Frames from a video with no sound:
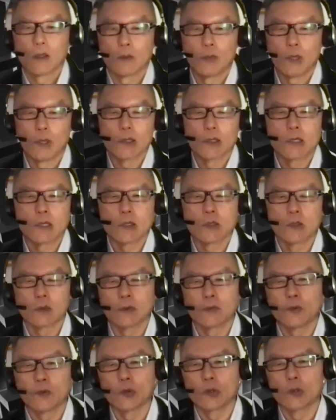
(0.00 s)
about
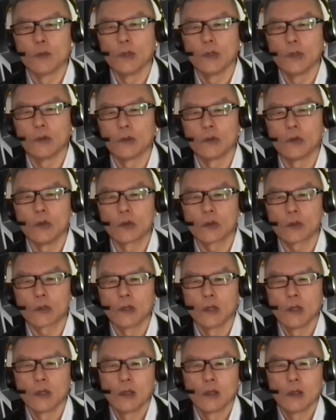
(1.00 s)
$640 million,